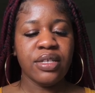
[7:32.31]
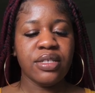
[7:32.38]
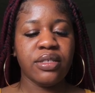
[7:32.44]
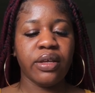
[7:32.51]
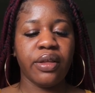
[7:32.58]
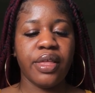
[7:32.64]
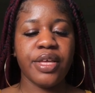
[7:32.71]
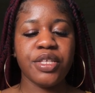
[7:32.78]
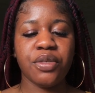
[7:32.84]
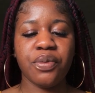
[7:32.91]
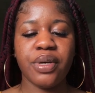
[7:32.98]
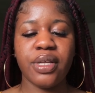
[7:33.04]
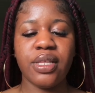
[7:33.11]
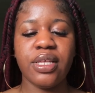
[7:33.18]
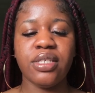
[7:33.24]
So this
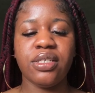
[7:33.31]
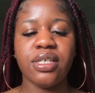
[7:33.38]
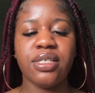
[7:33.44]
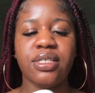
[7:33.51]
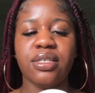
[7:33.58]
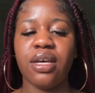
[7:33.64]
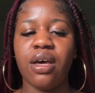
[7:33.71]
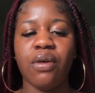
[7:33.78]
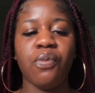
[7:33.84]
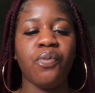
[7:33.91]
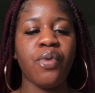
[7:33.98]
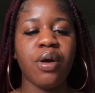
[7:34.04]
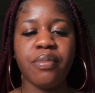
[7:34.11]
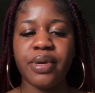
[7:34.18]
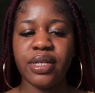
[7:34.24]
one is just a
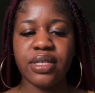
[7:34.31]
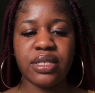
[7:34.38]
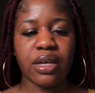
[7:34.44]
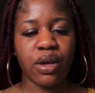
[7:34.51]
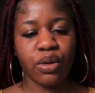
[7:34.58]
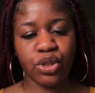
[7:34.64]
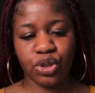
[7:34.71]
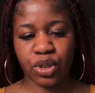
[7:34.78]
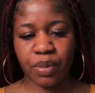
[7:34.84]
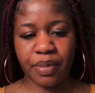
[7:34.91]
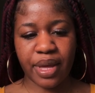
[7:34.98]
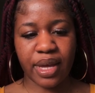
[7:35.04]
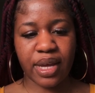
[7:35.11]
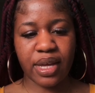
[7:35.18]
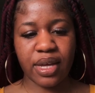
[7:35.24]
woman's ultra
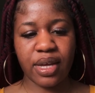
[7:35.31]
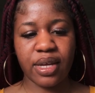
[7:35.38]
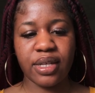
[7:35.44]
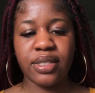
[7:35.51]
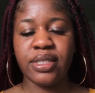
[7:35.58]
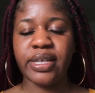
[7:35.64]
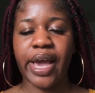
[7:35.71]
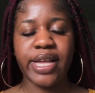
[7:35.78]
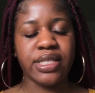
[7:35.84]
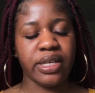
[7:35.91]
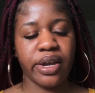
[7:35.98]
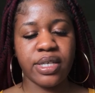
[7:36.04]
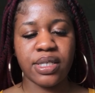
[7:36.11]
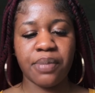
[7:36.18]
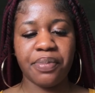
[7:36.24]
mega
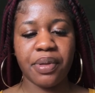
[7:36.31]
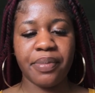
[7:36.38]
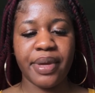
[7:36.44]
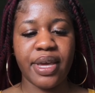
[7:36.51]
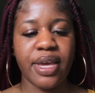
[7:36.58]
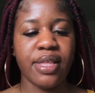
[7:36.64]
dietary supplement,